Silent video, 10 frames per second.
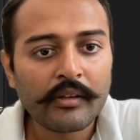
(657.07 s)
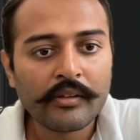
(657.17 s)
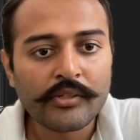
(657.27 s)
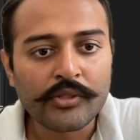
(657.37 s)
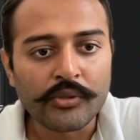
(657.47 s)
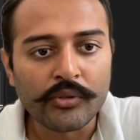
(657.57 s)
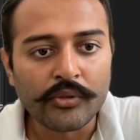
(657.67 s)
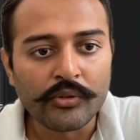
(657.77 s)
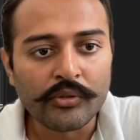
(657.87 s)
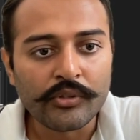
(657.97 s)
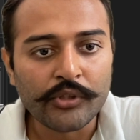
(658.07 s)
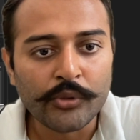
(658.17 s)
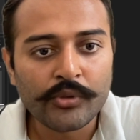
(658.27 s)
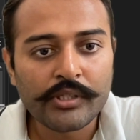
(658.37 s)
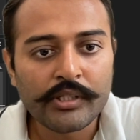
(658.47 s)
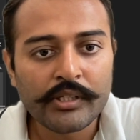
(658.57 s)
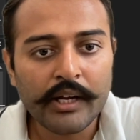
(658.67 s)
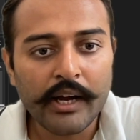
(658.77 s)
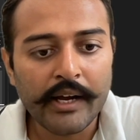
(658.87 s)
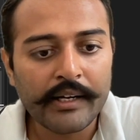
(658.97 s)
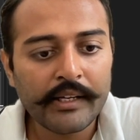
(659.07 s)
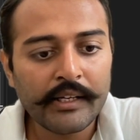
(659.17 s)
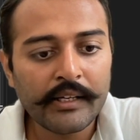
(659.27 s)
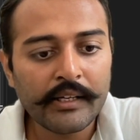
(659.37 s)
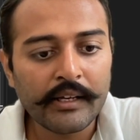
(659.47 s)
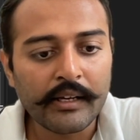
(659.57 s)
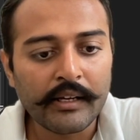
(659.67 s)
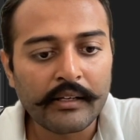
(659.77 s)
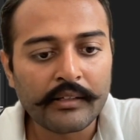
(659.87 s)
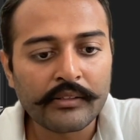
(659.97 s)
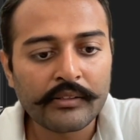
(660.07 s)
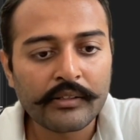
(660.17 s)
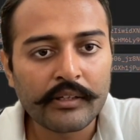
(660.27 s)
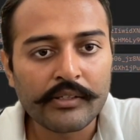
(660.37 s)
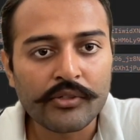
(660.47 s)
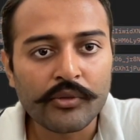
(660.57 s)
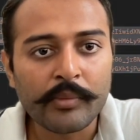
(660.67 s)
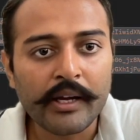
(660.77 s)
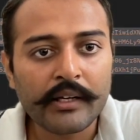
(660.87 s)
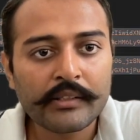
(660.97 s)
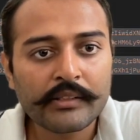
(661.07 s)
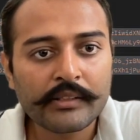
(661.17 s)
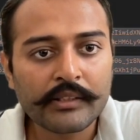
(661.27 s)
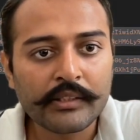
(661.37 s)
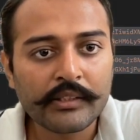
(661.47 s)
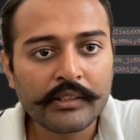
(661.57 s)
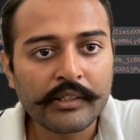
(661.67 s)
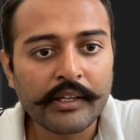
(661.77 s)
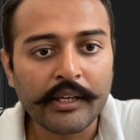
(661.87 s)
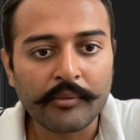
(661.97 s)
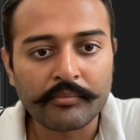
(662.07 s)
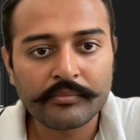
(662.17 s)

So user ID, and let's go back here, name.